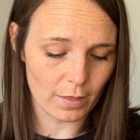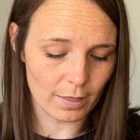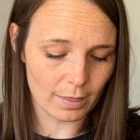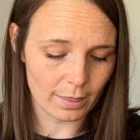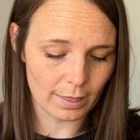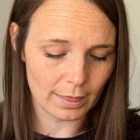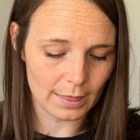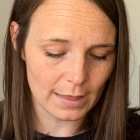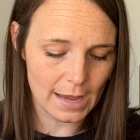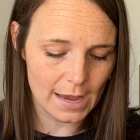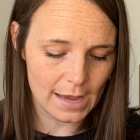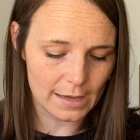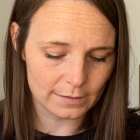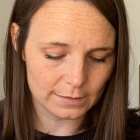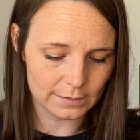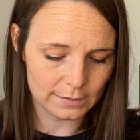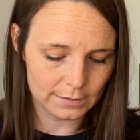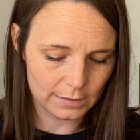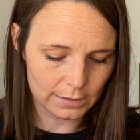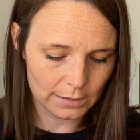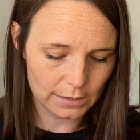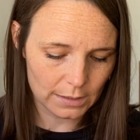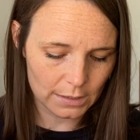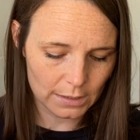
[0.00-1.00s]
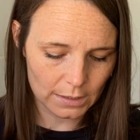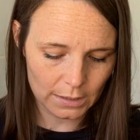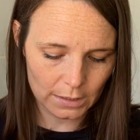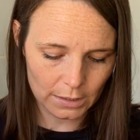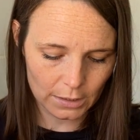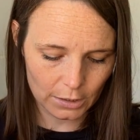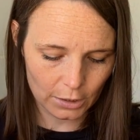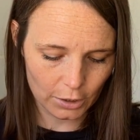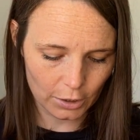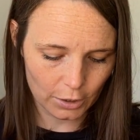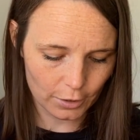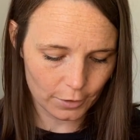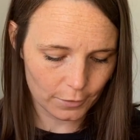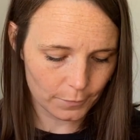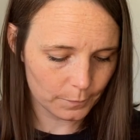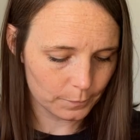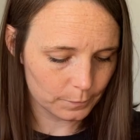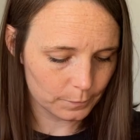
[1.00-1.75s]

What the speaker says: last year.